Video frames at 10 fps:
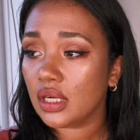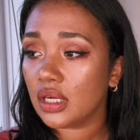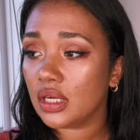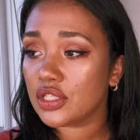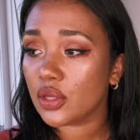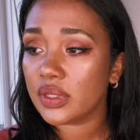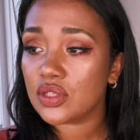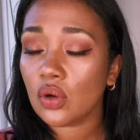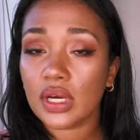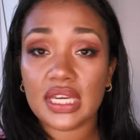So it's
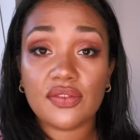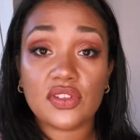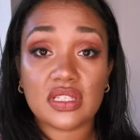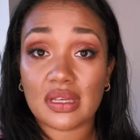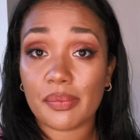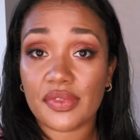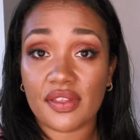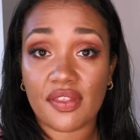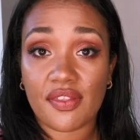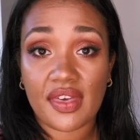not even
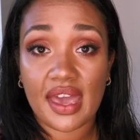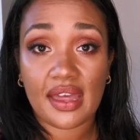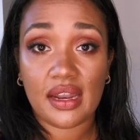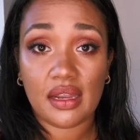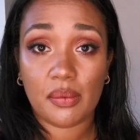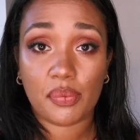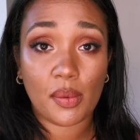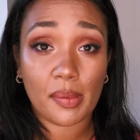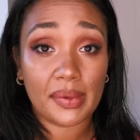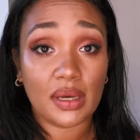something that they're
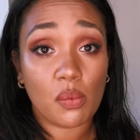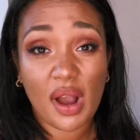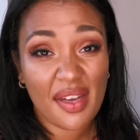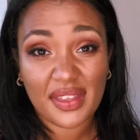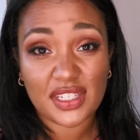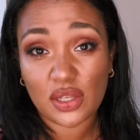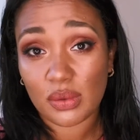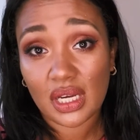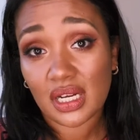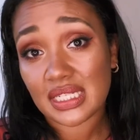probably aware they're
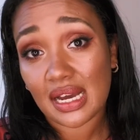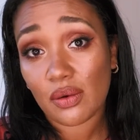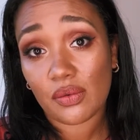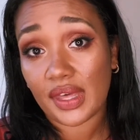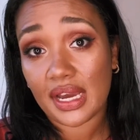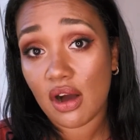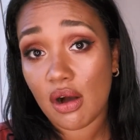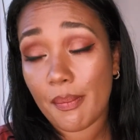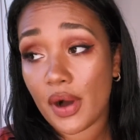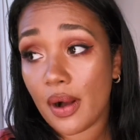doing. I doubt they
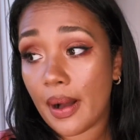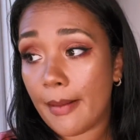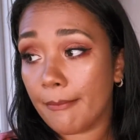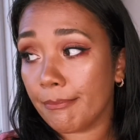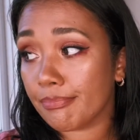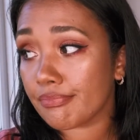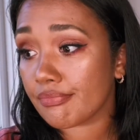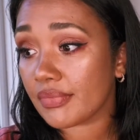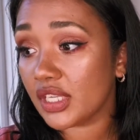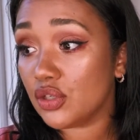are, but
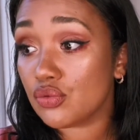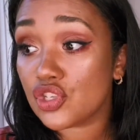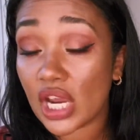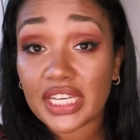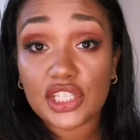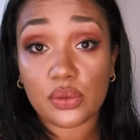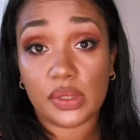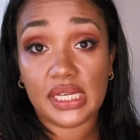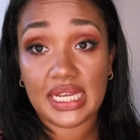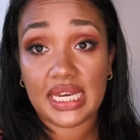you
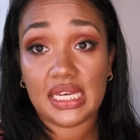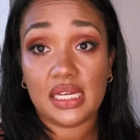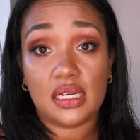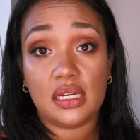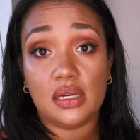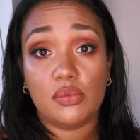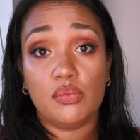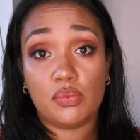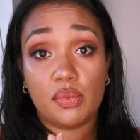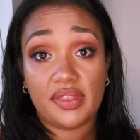genuinely, with